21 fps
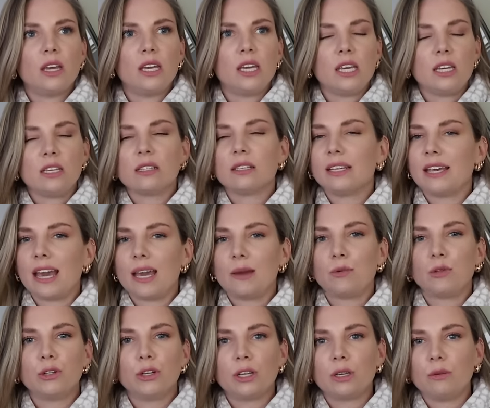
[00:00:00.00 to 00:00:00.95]
easily
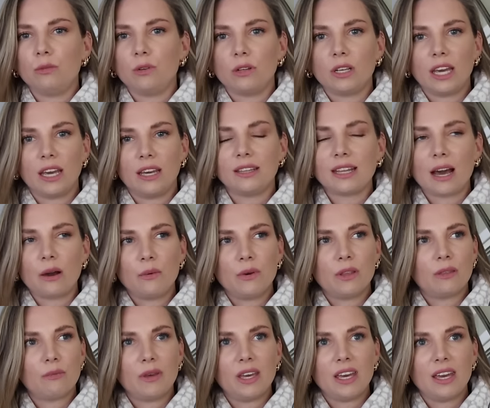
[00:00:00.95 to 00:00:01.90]
able to communicate that
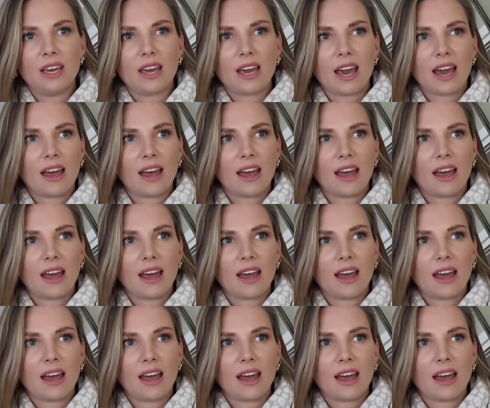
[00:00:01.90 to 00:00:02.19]
with me.